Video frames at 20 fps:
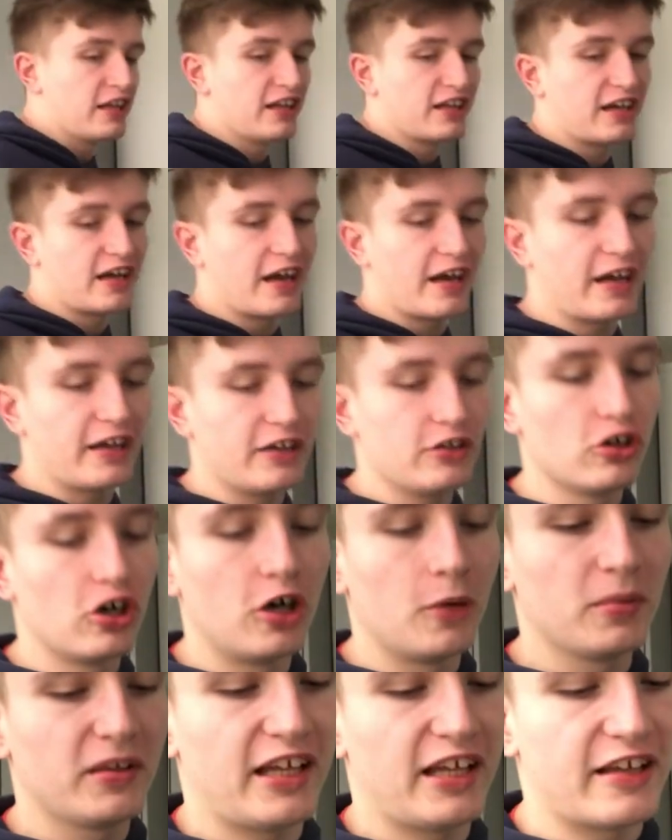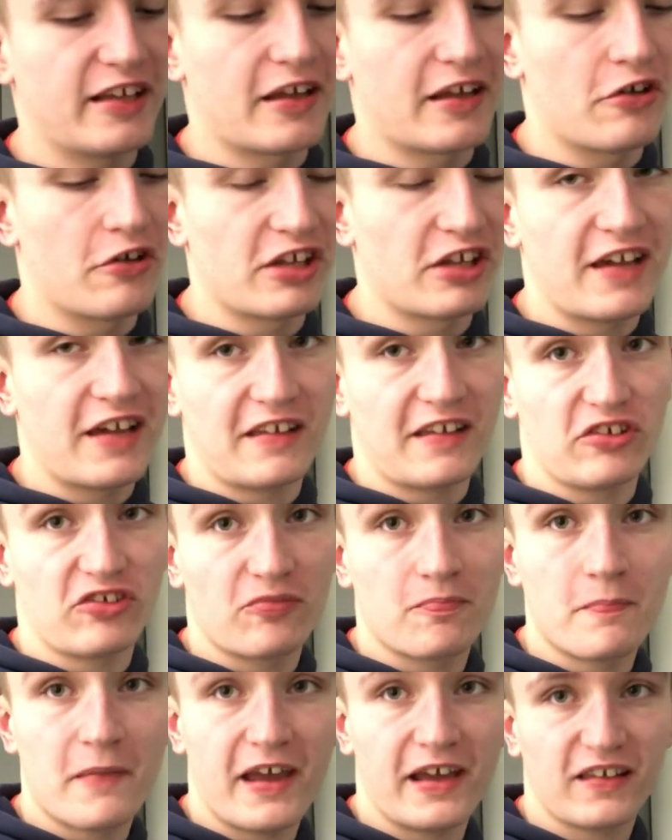Like, I normally, like nowadays, like
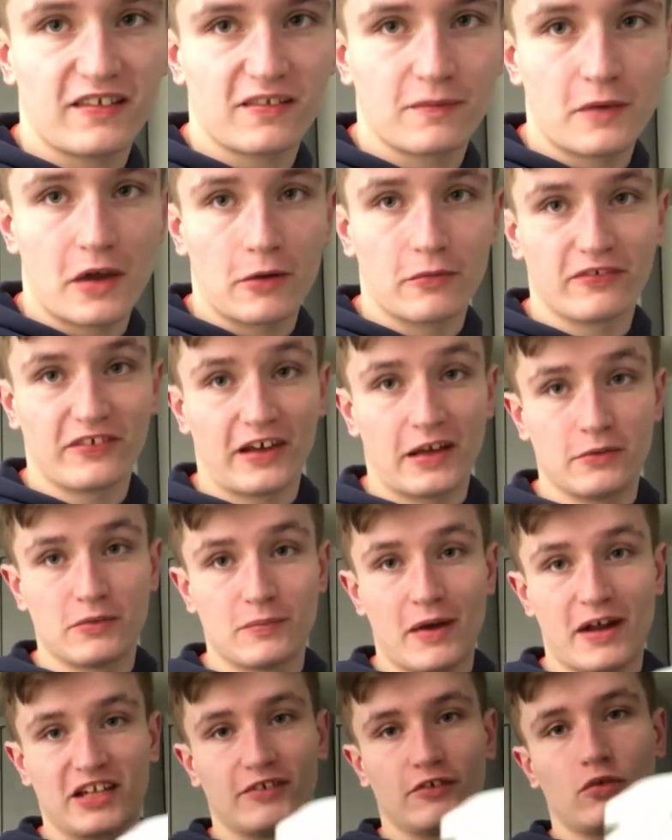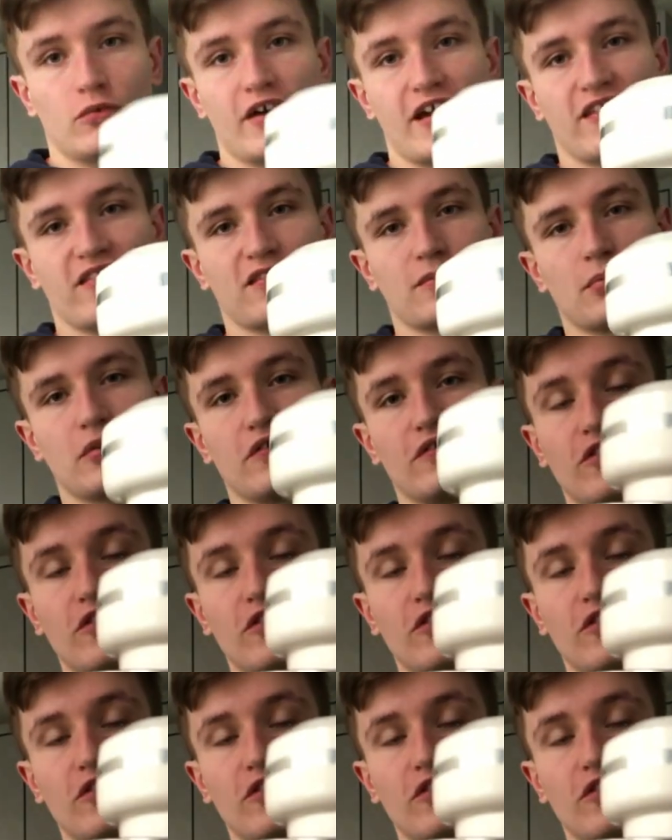just mix my own with like a manual whisk, but I